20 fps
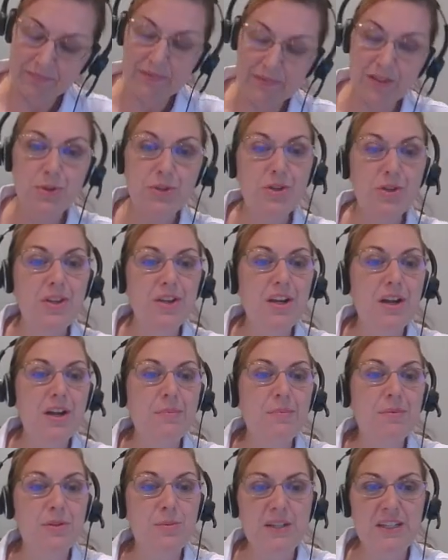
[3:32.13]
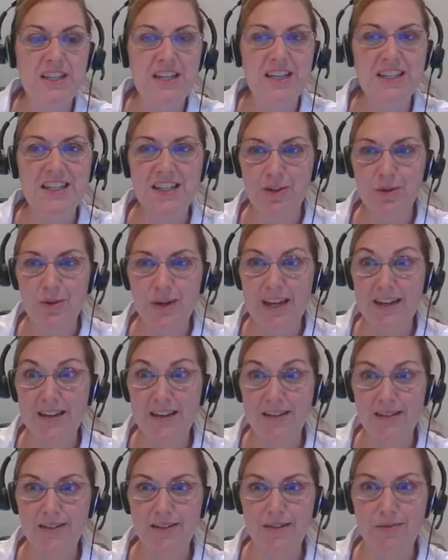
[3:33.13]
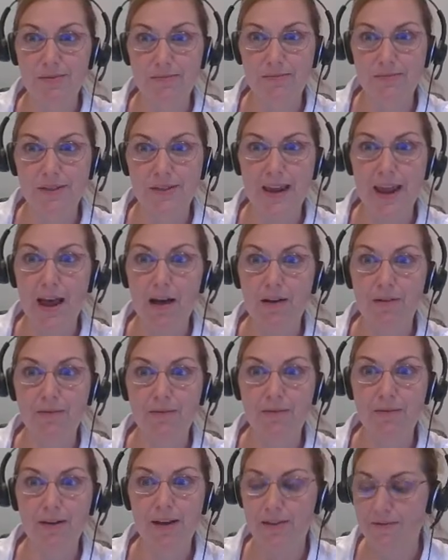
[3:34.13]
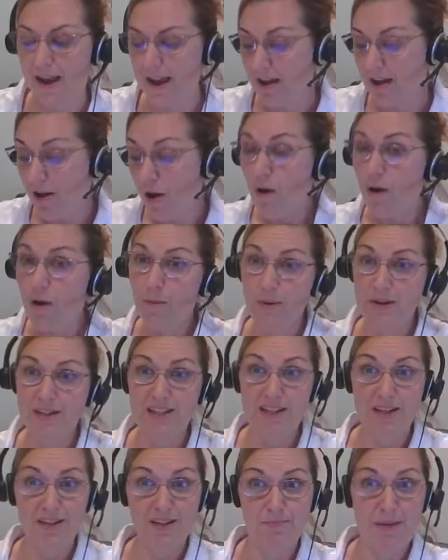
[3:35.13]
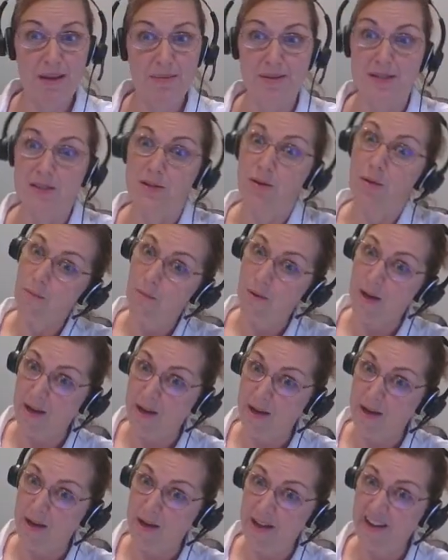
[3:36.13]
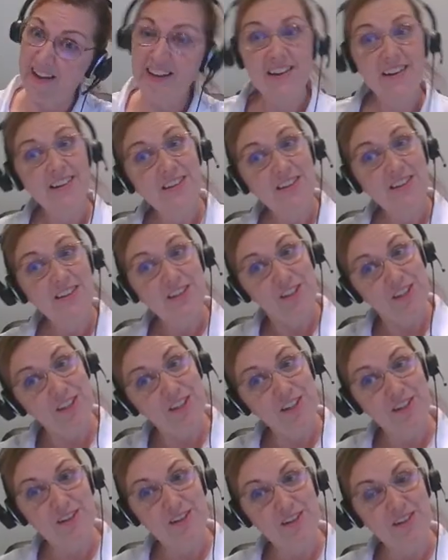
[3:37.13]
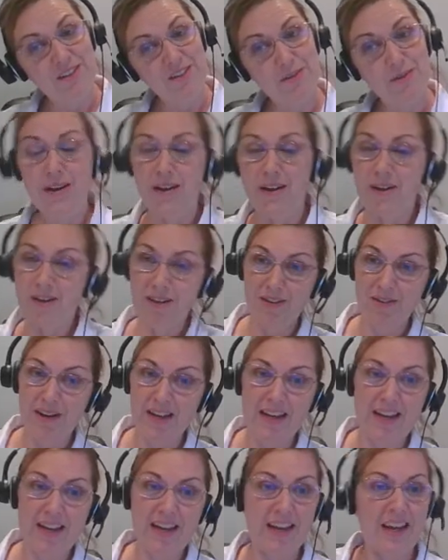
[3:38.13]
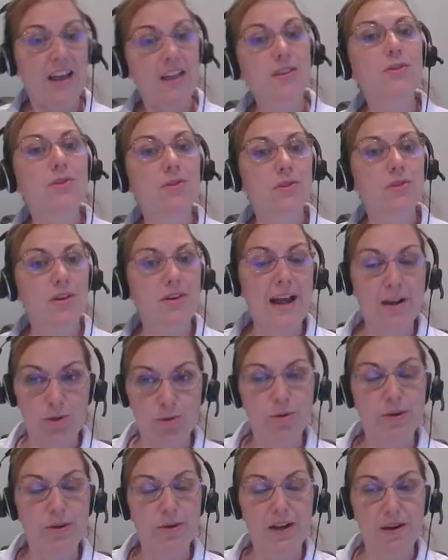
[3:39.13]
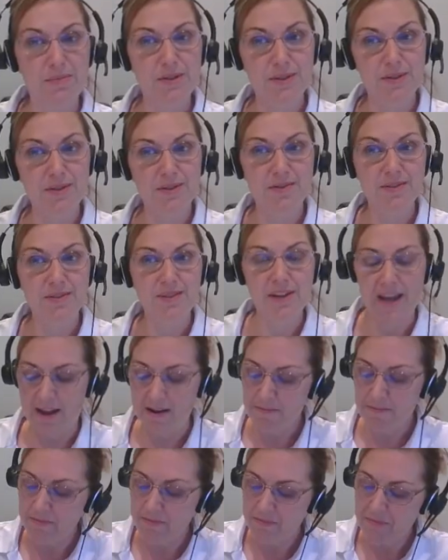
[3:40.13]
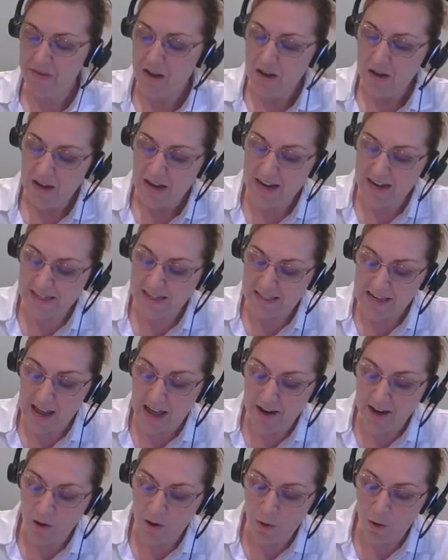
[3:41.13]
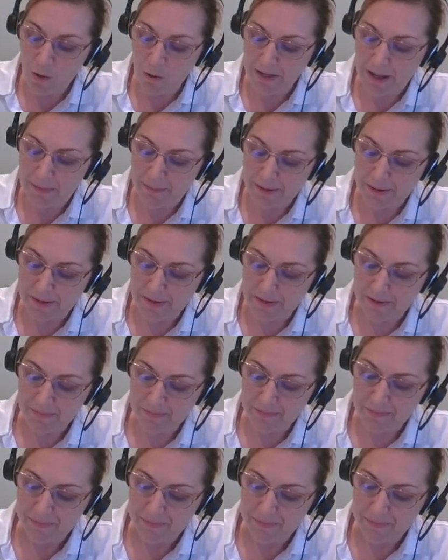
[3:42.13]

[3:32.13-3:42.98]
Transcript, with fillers: Those are the numbers we teach little kids to, to count with, right? We teach babies one, two, three. Those are our natural numbers, okay? It's not a whole number.